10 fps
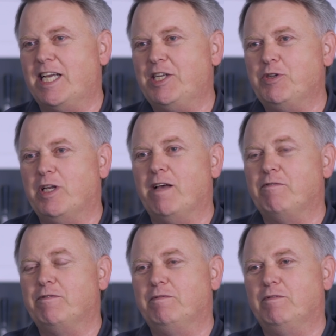I do
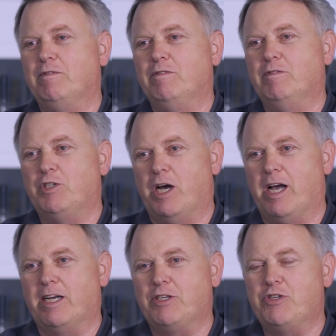love
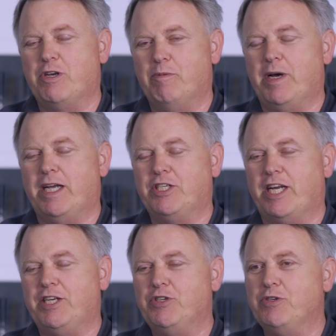dogs so much,
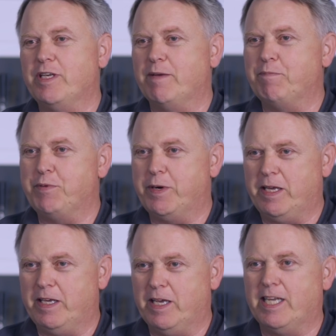I do get
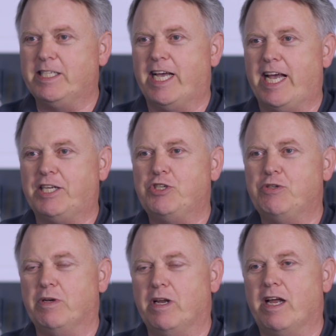pretty attached
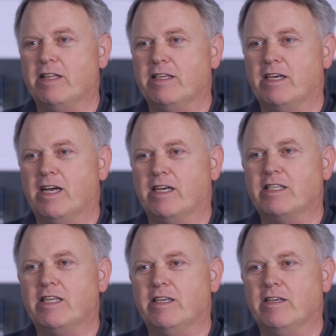to a lot of the
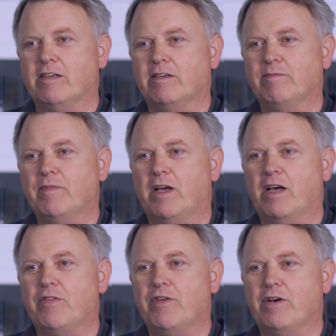dogs here,
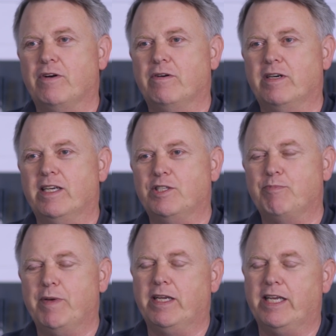although it's
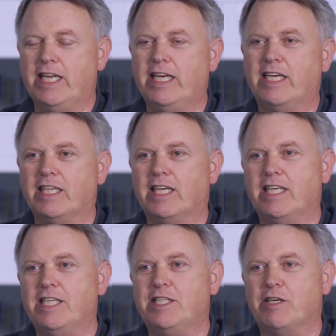been getting a little
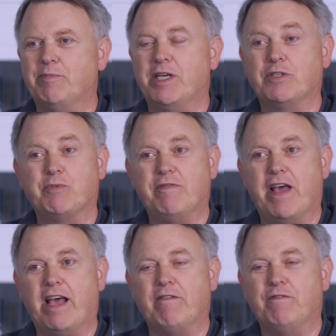easier because we've
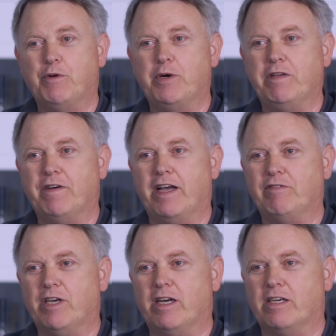had
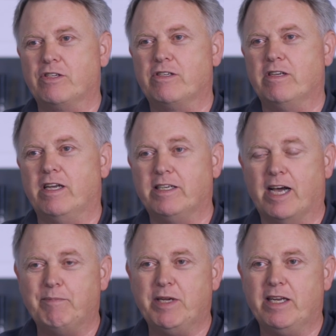45 dogs
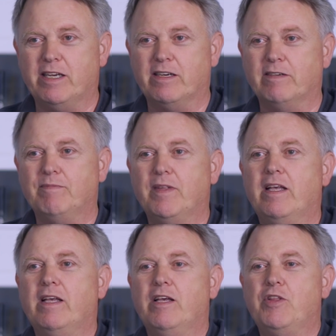adopted here.
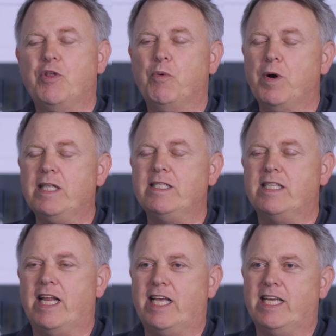The ones
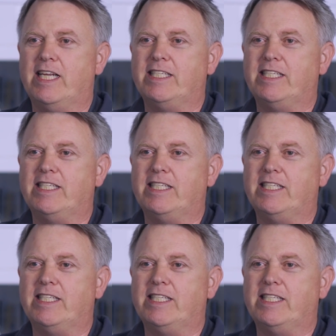that I get